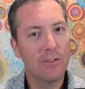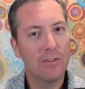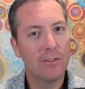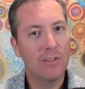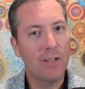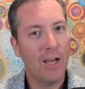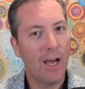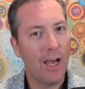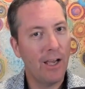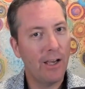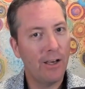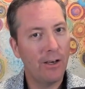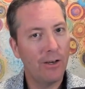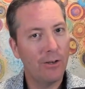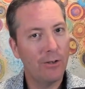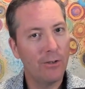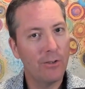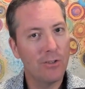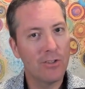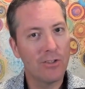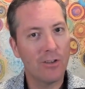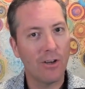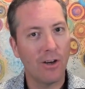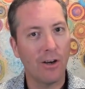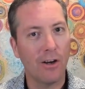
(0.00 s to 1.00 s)

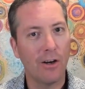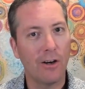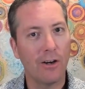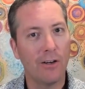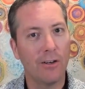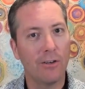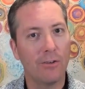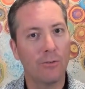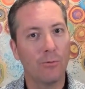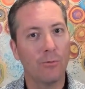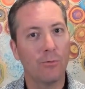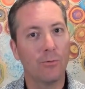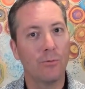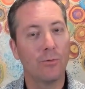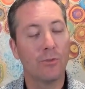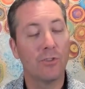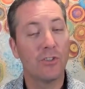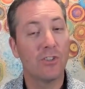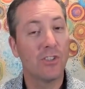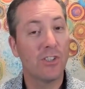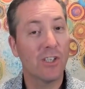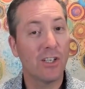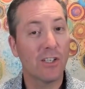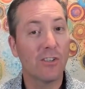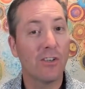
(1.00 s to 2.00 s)
diodes are
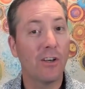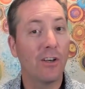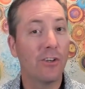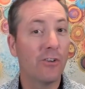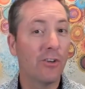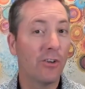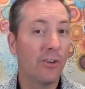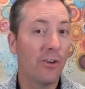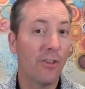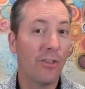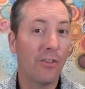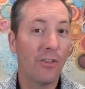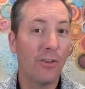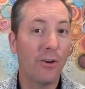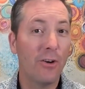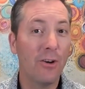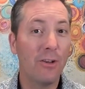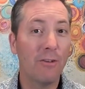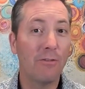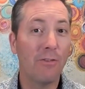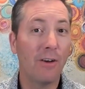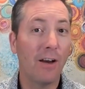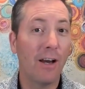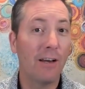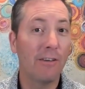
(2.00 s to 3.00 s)

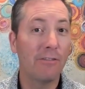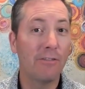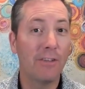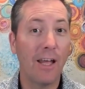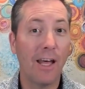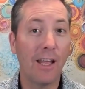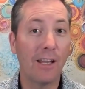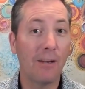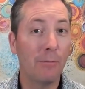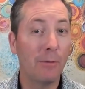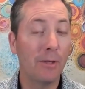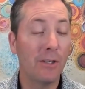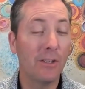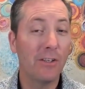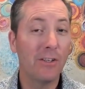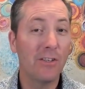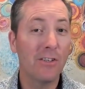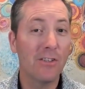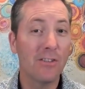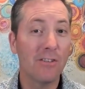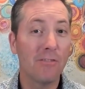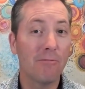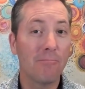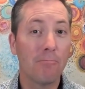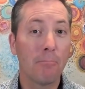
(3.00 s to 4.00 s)
635
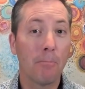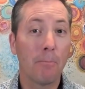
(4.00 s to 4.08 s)
nanometers,